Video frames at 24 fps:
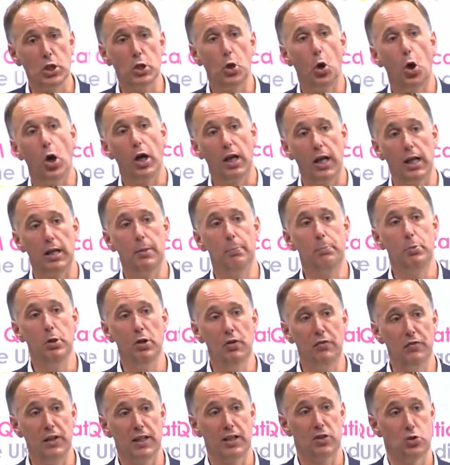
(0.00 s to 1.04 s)
got a kind of
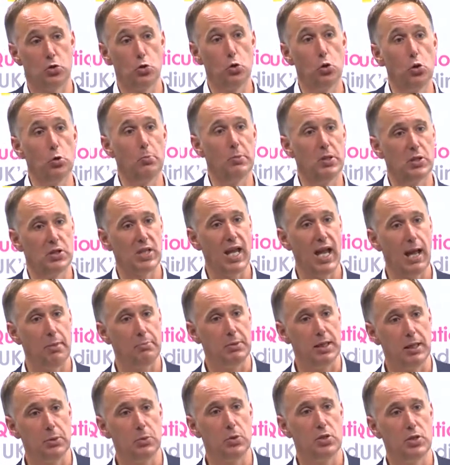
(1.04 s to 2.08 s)
perfect storm that's
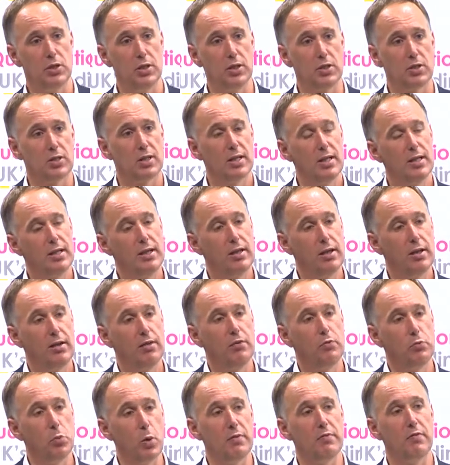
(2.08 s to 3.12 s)
happening, which is
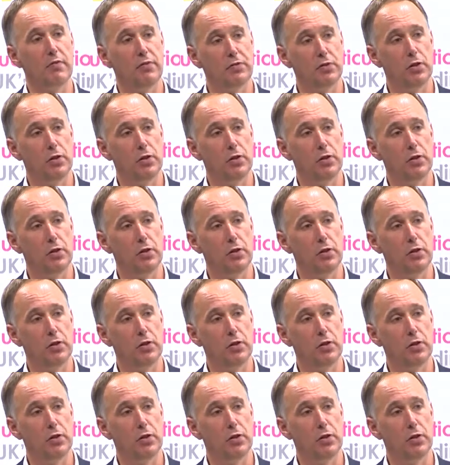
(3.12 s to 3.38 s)
when